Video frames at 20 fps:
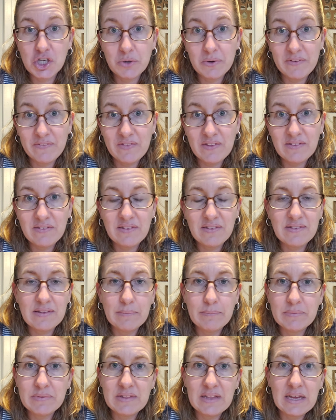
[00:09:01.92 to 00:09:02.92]
you, if this is
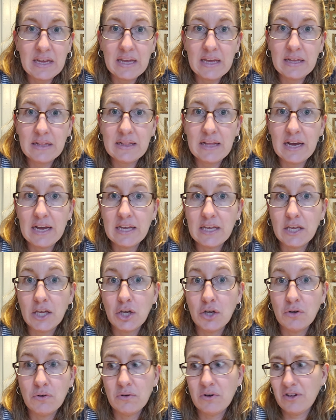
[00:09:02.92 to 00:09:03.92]
something that
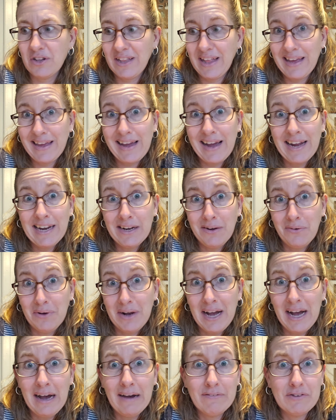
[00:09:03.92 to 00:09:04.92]
you are like, I don't
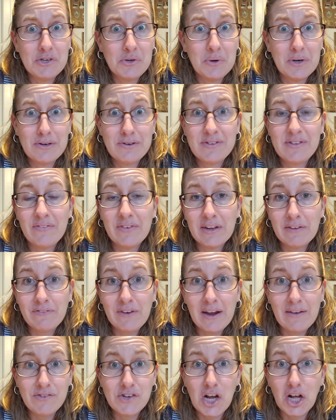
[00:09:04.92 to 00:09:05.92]
have
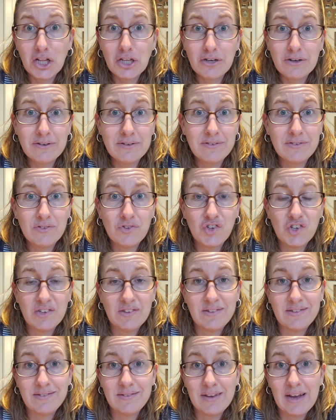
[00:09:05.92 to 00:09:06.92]
$275
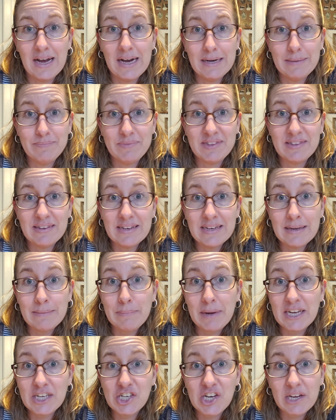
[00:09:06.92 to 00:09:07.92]
just sitting in
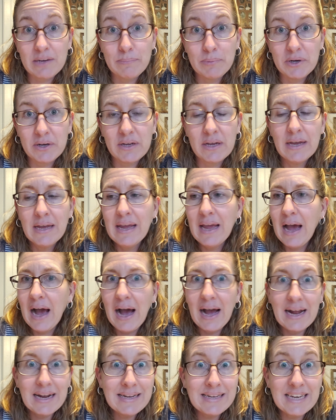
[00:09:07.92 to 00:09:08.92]
my checkbook.
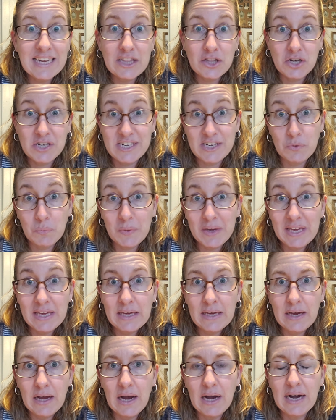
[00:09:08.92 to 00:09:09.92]
Neither did
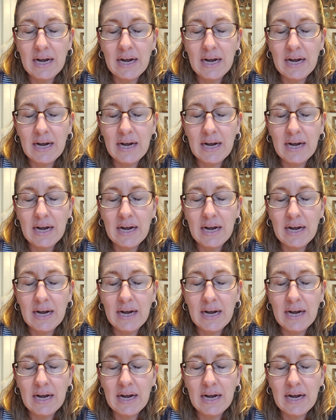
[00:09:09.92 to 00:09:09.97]
we.